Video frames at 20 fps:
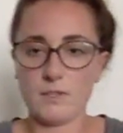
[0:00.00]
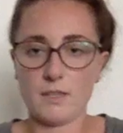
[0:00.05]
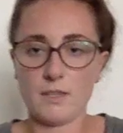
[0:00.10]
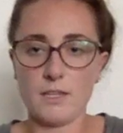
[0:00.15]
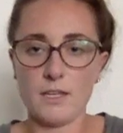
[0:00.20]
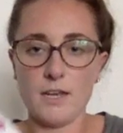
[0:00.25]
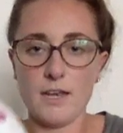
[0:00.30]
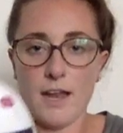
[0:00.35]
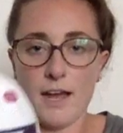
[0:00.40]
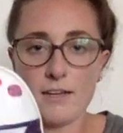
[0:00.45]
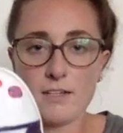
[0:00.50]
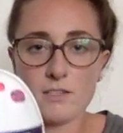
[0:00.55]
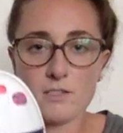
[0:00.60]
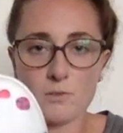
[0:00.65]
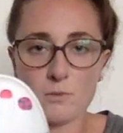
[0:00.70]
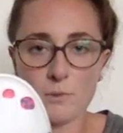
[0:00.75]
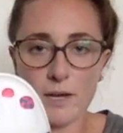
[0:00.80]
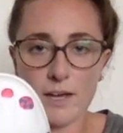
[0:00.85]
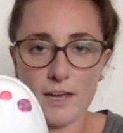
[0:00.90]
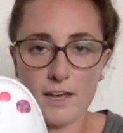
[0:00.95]
the next
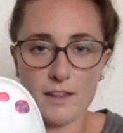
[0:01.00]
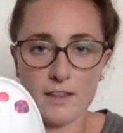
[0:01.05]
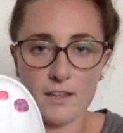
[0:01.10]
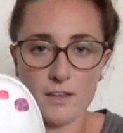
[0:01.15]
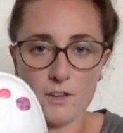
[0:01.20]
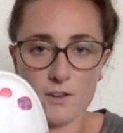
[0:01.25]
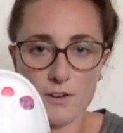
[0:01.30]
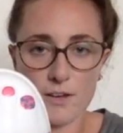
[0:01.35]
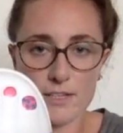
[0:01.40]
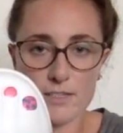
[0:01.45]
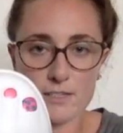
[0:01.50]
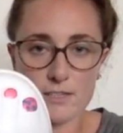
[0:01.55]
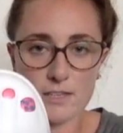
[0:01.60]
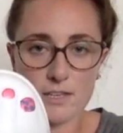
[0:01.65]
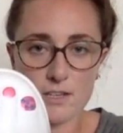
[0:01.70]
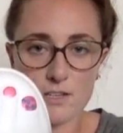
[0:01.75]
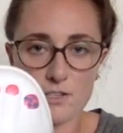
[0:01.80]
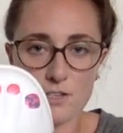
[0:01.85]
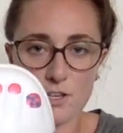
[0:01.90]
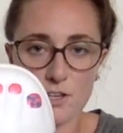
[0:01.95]
way that you guys
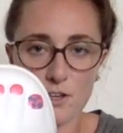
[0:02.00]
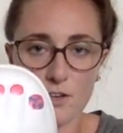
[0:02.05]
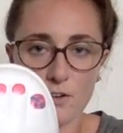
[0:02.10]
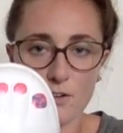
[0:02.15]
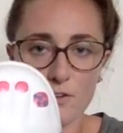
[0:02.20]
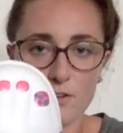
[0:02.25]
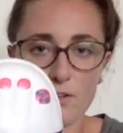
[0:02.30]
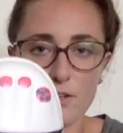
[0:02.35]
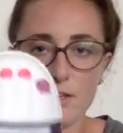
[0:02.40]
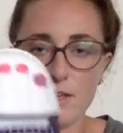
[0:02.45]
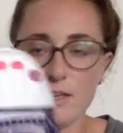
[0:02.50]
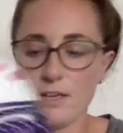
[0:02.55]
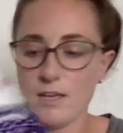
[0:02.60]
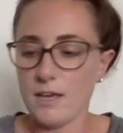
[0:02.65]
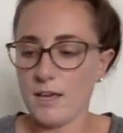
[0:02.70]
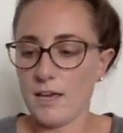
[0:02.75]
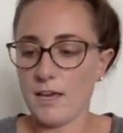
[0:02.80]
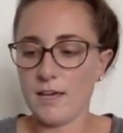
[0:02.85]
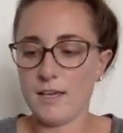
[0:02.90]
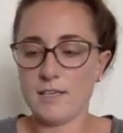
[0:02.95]
can do
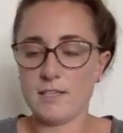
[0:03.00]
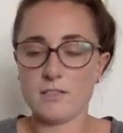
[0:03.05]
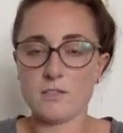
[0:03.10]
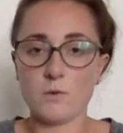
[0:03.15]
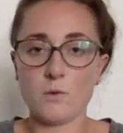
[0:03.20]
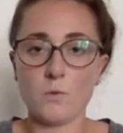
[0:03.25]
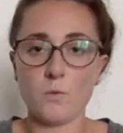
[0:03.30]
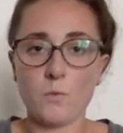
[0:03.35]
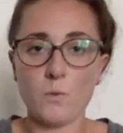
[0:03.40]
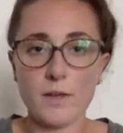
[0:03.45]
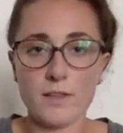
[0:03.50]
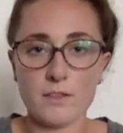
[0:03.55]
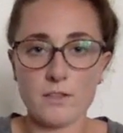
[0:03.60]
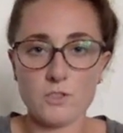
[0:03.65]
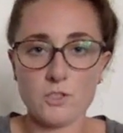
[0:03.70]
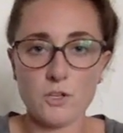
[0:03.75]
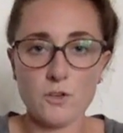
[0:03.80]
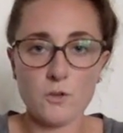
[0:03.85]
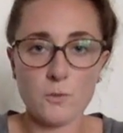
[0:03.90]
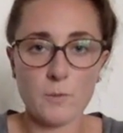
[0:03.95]
is with a
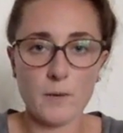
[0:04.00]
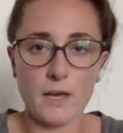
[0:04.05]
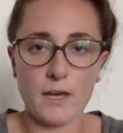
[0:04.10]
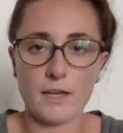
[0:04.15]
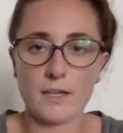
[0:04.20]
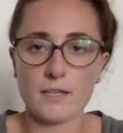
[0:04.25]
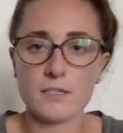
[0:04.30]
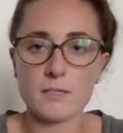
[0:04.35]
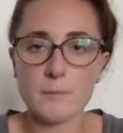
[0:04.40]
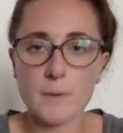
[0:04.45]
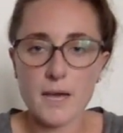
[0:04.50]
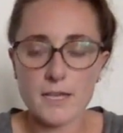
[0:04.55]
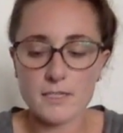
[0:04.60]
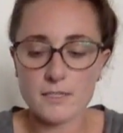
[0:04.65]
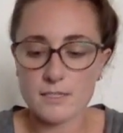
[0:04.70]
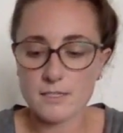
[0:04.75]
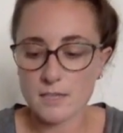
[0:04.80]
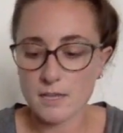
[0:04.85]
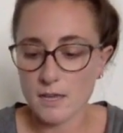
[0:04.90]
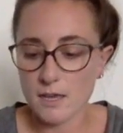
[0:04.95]
toothpick. It
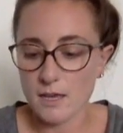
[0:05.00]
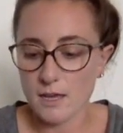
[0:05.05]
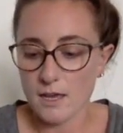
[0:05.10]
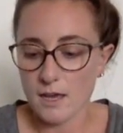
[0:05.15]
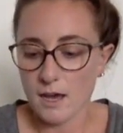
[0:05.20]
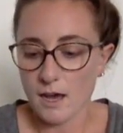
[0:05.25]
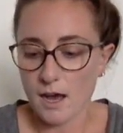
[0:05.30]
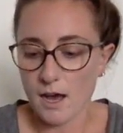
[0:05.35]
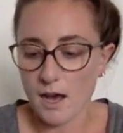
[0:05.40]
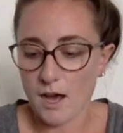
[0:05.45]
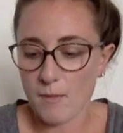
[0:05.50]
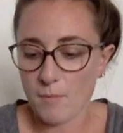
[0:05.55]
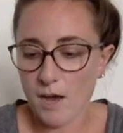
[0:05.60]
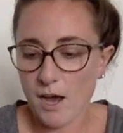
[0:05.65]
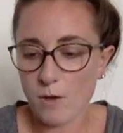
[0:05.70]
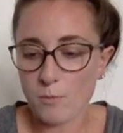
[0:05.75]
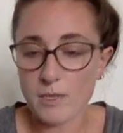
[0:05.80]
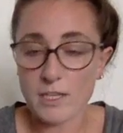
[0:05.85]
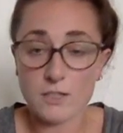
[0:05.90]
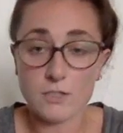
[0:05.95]
depends um,
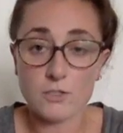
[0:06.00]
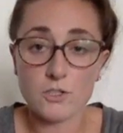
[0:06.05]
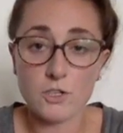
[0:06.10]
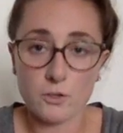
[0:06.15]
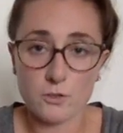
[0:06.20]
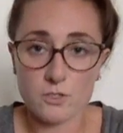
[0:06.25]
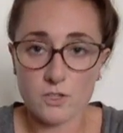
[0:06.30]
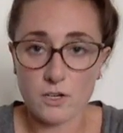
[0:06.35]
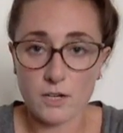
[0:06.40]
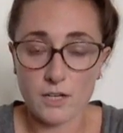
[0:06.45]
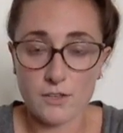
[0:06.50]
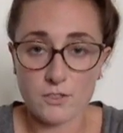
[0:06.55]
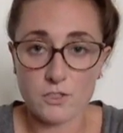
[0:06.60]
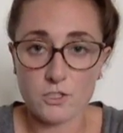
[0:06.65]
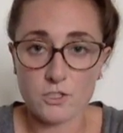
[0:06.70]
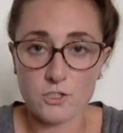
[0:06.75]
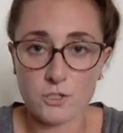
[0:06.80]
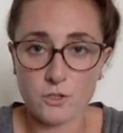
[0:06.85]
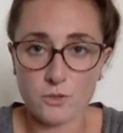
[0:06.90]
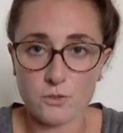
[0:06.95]
how big the toes are on the
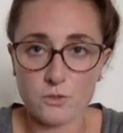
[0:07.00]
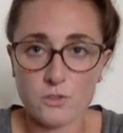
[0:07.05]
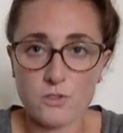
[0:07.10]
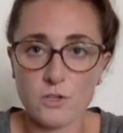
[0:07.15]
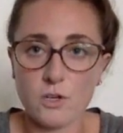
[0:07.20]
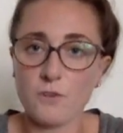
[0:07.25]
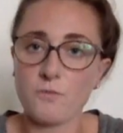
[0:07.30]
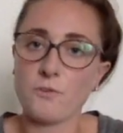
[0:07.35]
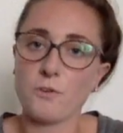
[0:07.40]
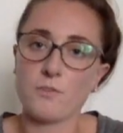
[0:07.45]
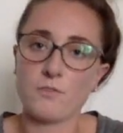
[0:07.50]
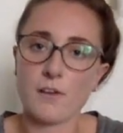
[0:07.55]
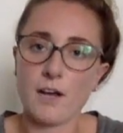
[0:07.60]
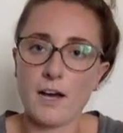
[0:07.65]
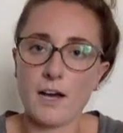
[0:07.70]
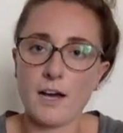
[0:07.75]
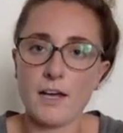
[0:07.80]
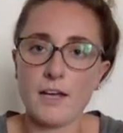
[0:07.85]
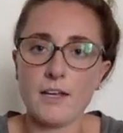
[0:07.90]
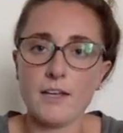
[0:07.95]
shoes. So if you've
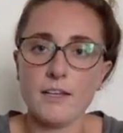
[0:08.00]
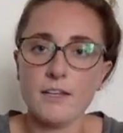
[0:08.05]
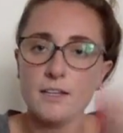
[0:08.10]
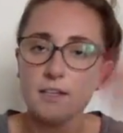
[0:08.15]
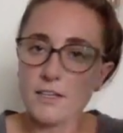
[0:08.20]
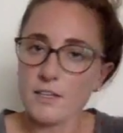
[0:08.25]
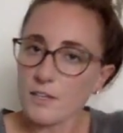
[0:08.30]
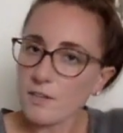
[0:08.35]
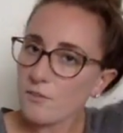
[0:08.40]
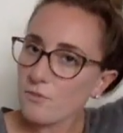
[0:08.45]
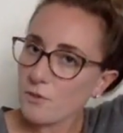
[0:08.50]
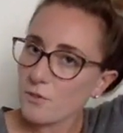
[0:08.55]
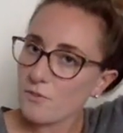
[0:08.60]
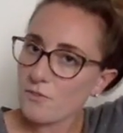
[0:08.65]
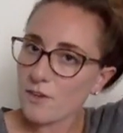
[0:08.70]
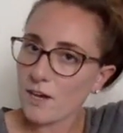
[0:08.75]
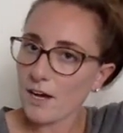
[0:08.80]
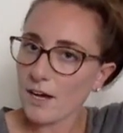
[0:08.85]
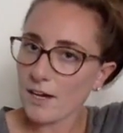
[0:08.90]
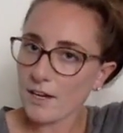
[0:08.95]
got, if you've
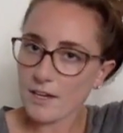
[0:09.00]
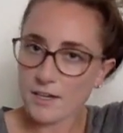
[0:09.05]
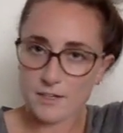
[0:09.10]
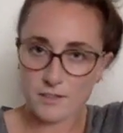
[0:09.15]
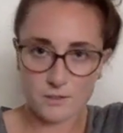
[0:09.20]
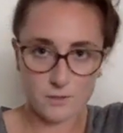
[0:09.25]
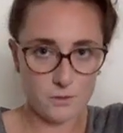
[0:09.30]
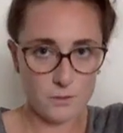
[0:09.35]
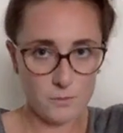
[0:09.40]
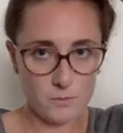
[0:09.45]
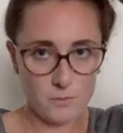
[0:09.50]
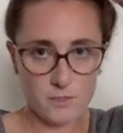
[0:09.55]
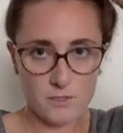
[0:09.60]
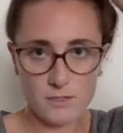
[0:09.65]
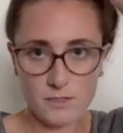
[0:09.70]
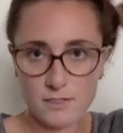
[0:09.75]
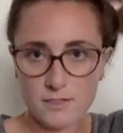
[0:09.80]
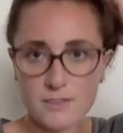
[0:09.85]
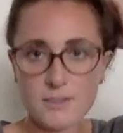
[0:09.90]
got a, oops,